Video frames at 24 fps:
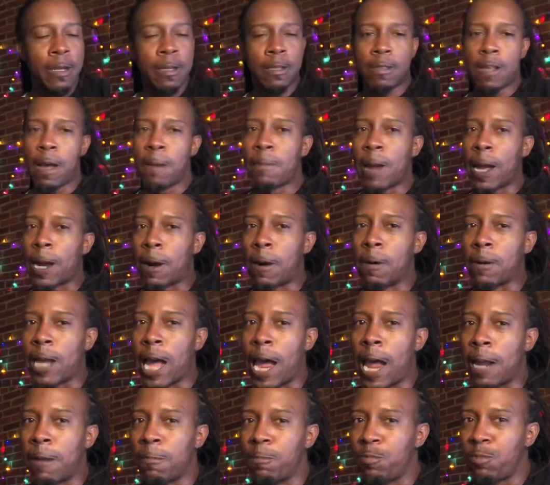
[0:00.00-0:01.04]
So I'm like,
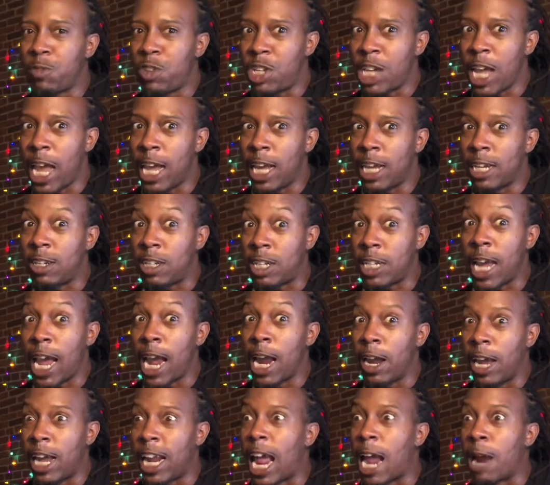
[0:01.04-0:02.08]
okay,
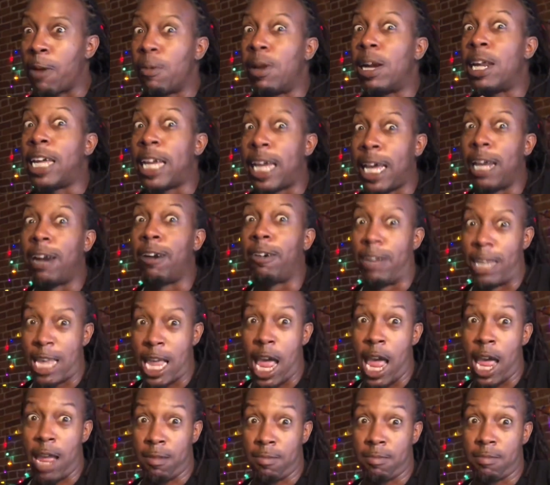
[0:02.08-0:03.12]
it ain't really hit her
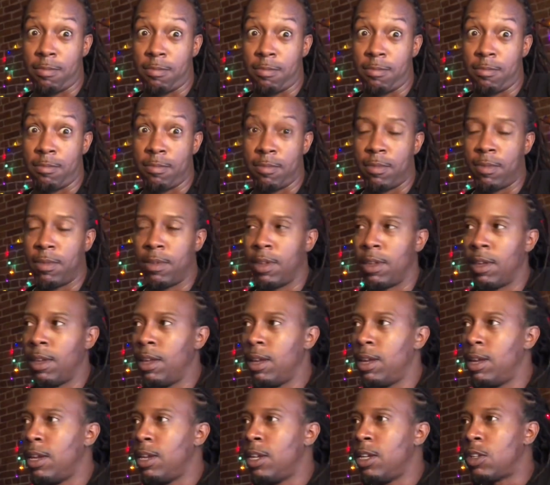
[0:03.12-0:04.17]
yet.
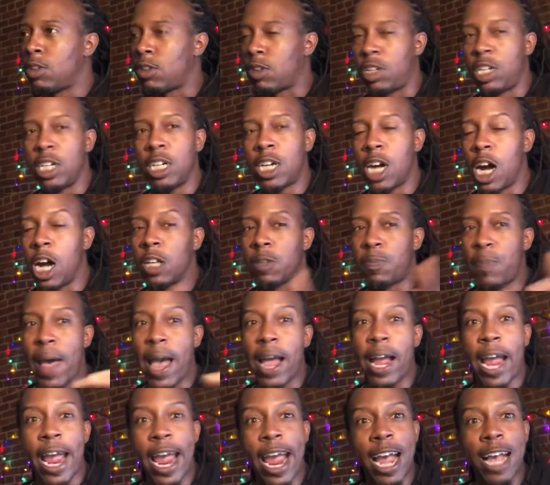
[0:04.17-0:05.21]
So she comes
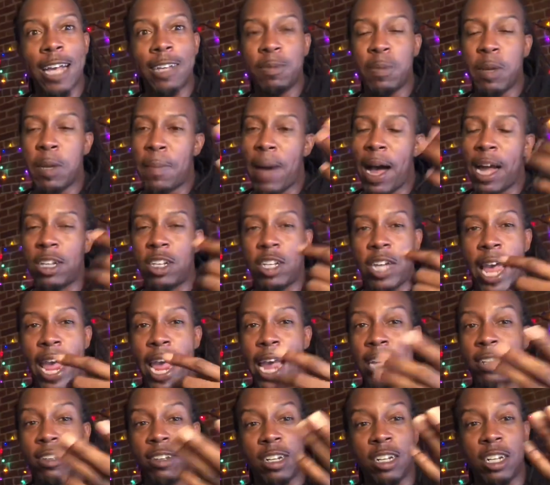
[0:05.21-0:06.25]
back, hands me my
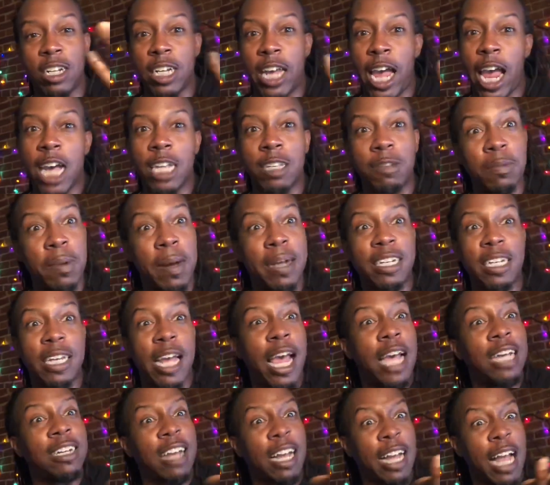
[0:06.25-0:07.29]
change, and then she hands me my
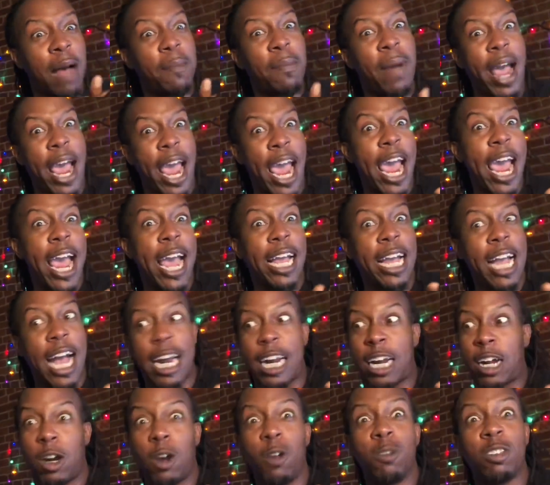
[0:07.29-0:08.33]
change. I got my hand
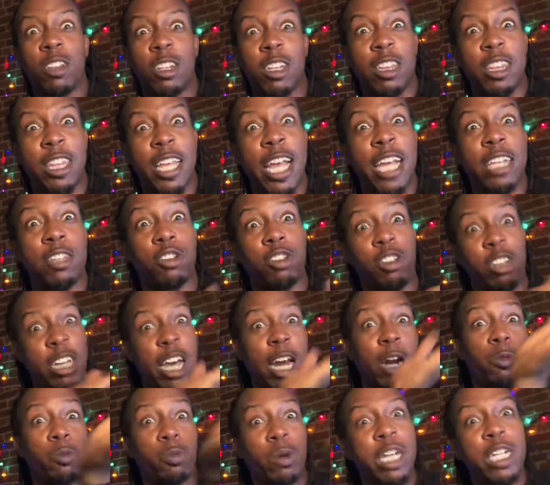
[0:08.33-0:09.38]
kind of close to the thing, so she
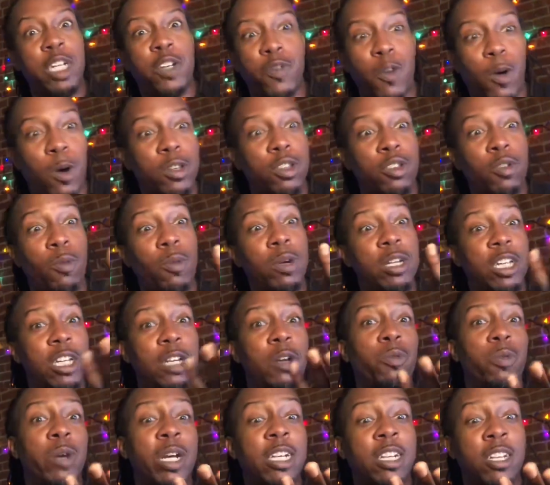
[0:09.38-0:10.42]
got to reach for it. So when she
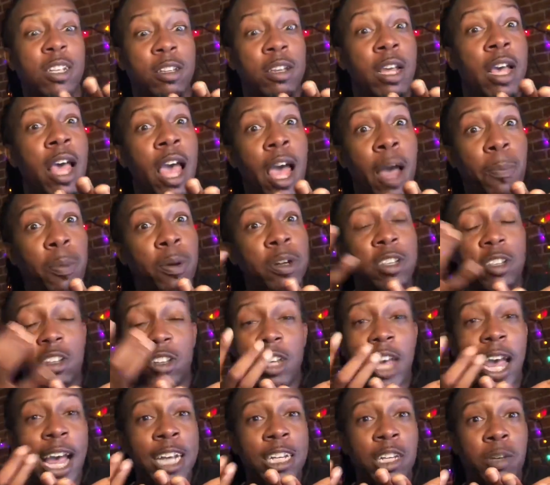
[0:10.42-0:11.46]
reaches and puts the
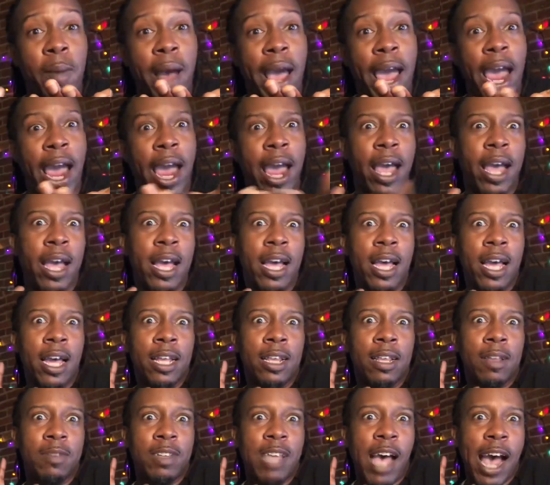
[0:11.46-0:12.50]
change in my hand,
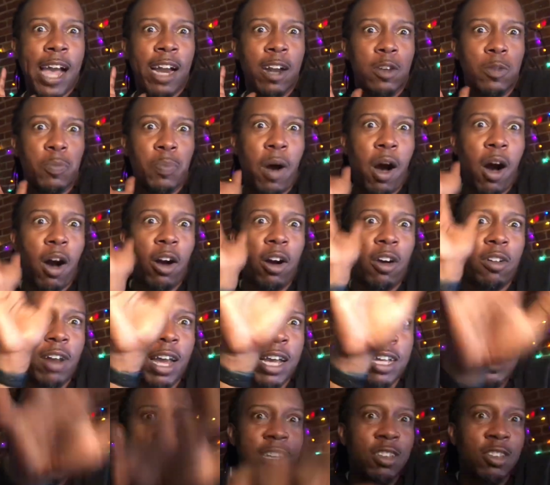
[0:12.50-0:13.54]
the tiger's paw go
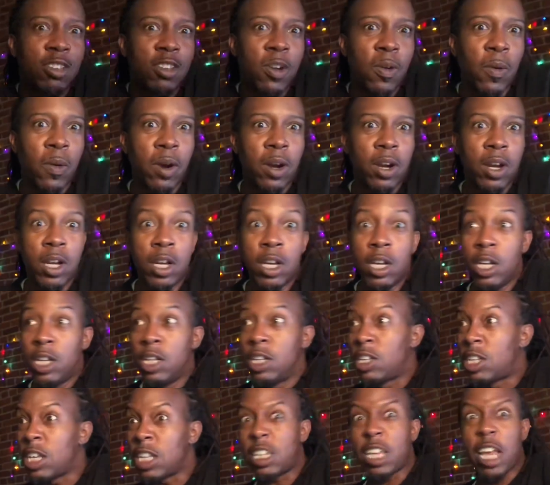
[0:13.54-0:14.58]
like this to her.
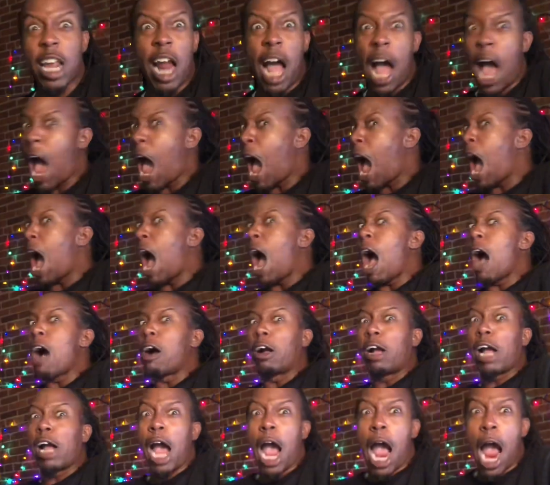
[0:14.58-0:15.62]
She said,
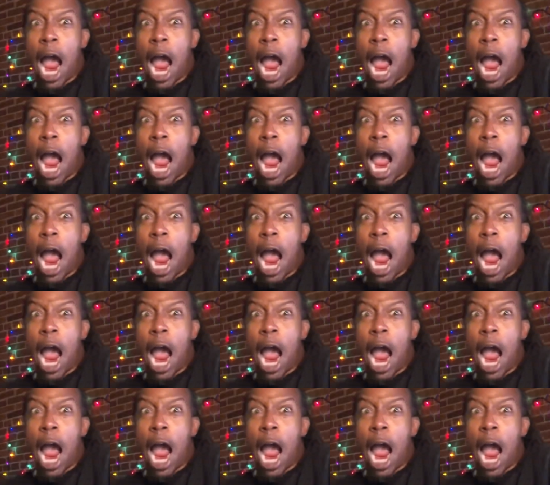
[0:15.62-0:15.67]
oh,